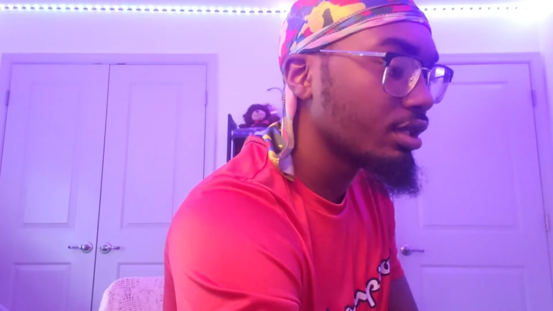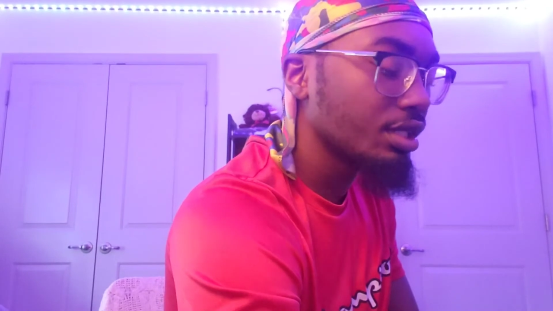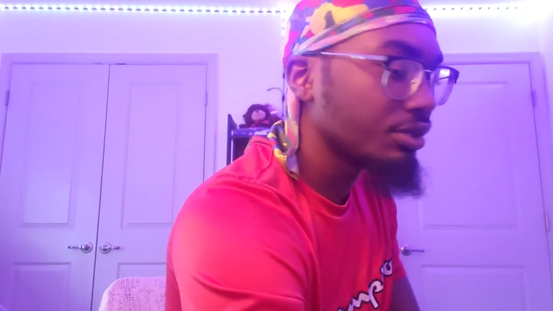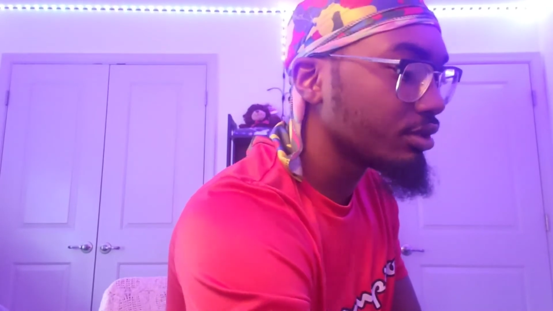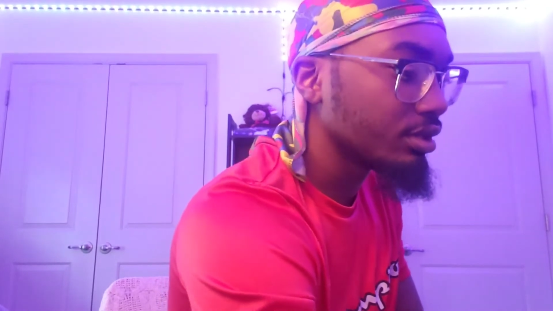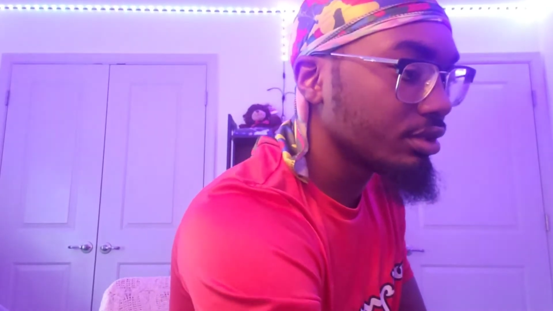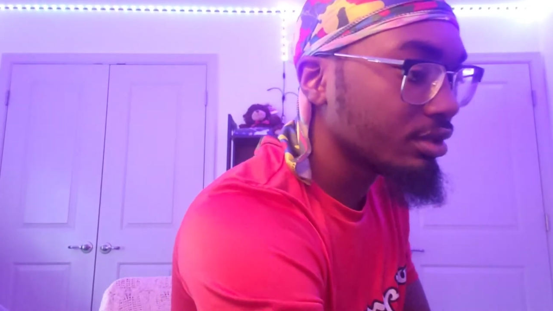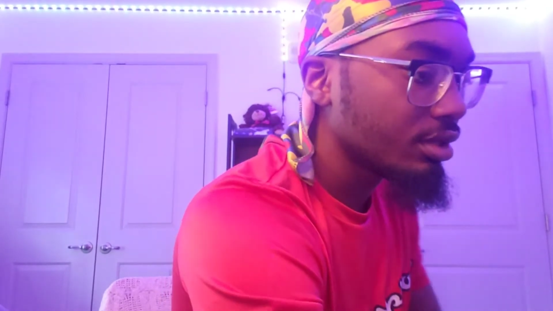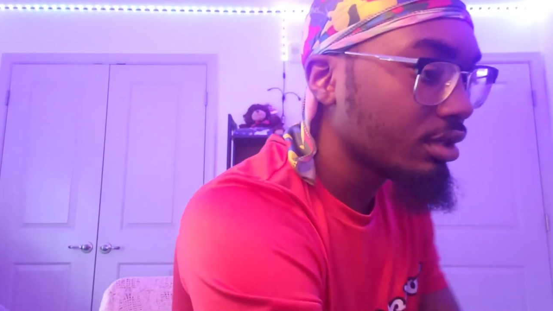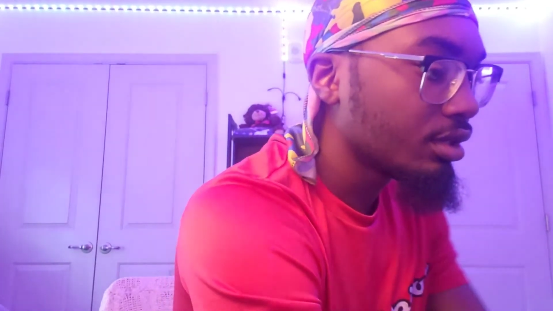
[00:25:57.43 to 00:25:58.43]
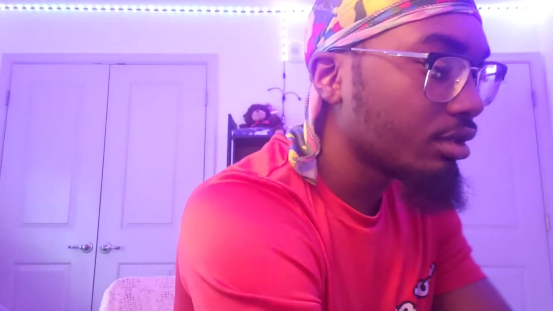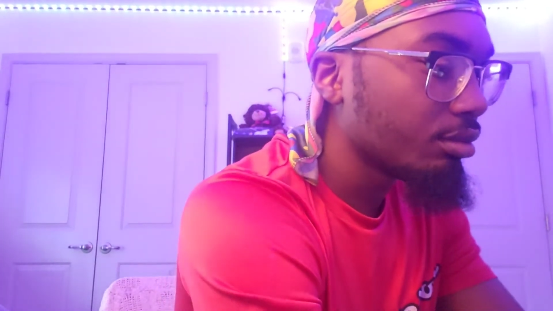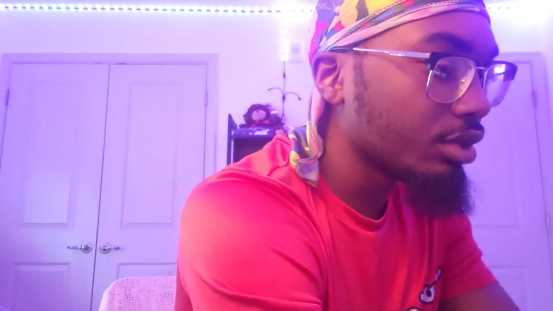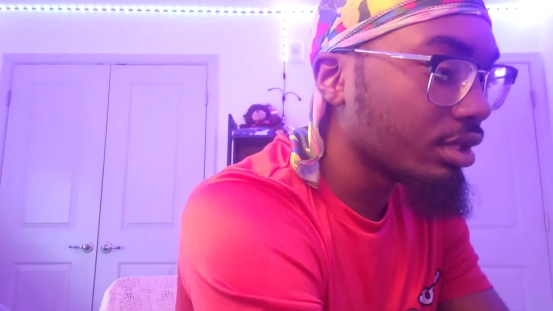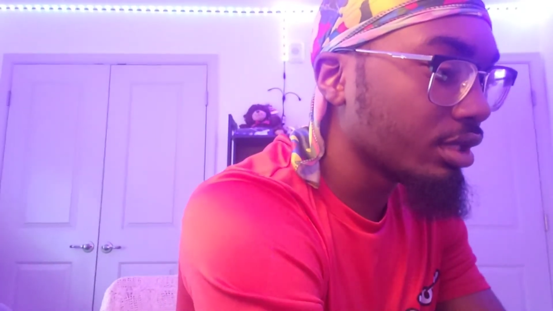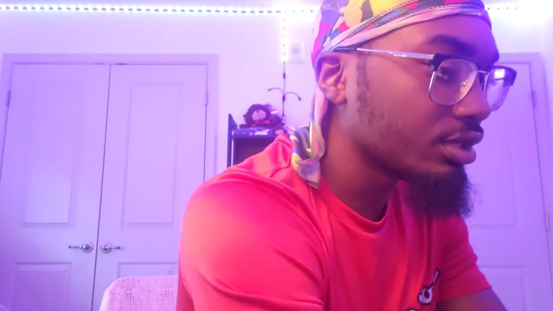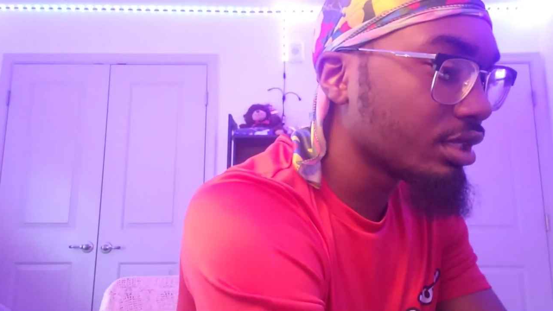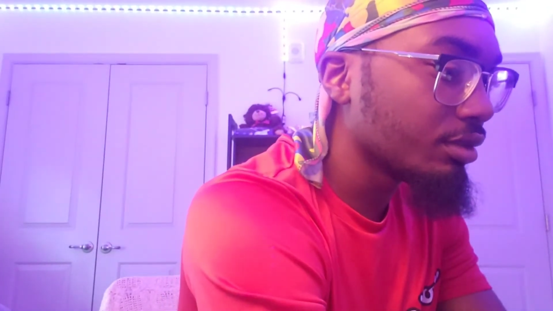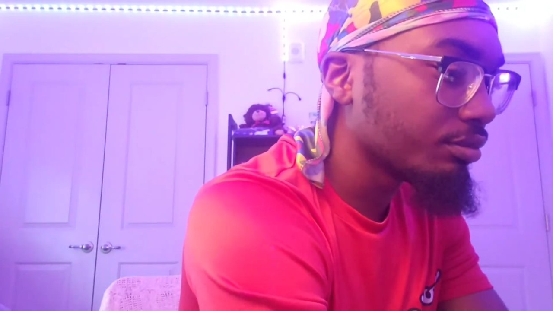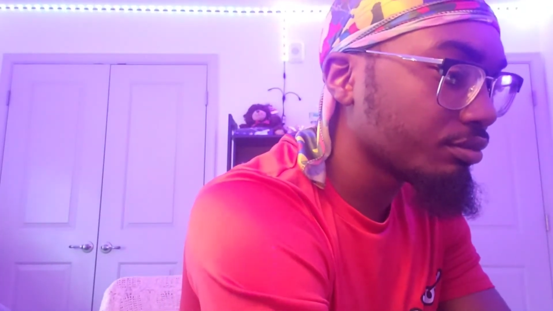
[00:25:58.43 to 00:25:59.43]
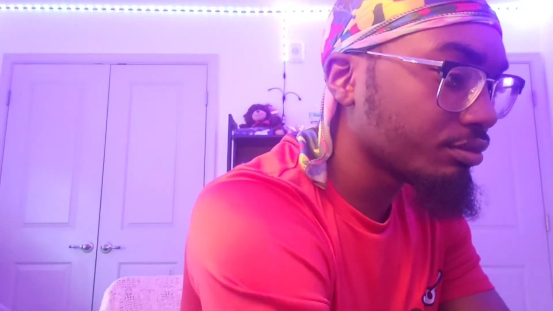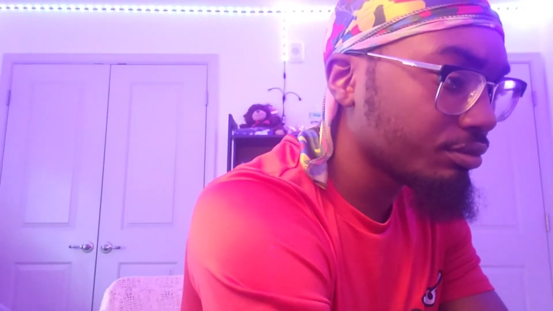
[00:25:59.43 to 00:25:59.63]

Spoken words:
Easily. But yeah, let's get it.